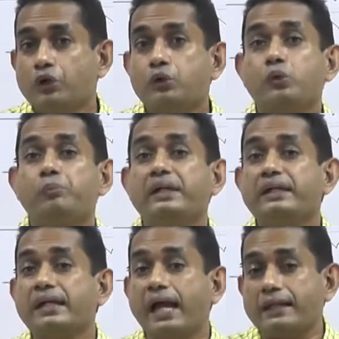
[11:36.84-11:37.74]
to
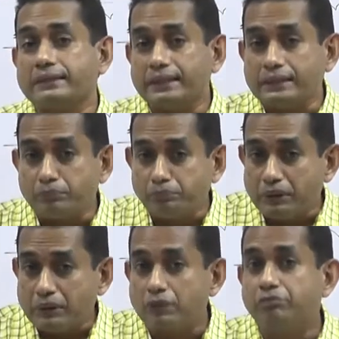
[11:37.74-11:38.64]
make
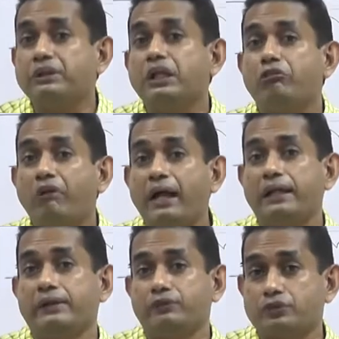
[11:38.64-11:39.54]
assessments of the
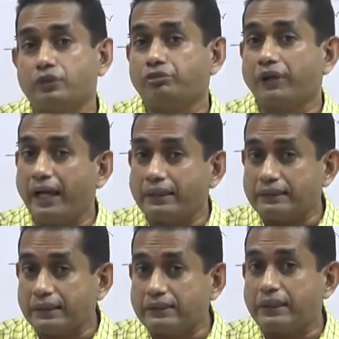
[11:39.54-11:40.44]
values of
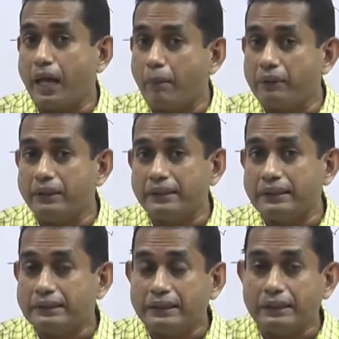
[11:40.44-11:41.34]
assets,
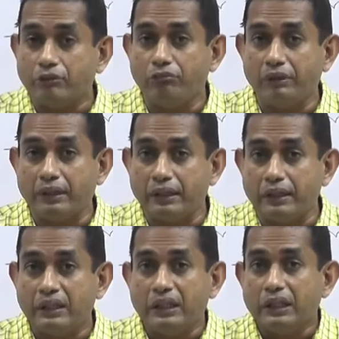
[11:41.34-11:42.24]
liabilities,
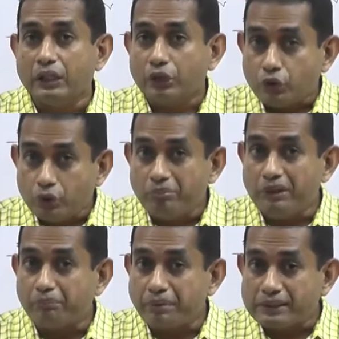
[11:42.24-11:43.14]
equity to
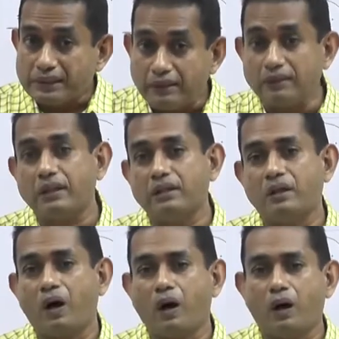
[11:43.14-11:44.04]
be presented
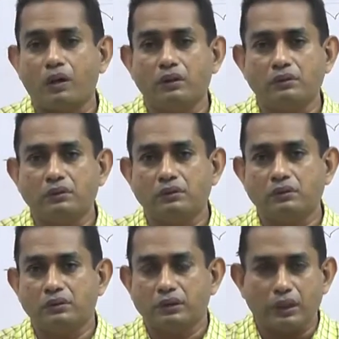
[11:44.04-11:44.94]
on
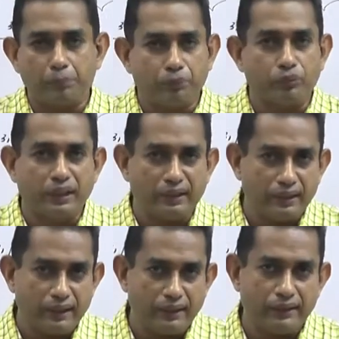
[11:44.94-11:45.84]
the reporting
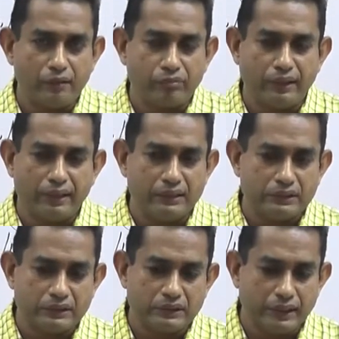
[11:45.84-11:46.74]
date in the
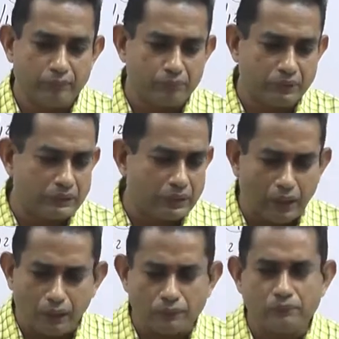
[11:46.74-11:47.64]
financial statements.
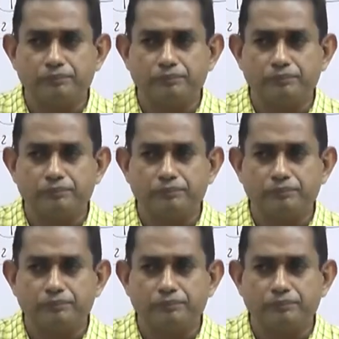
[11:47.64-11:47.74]
Now,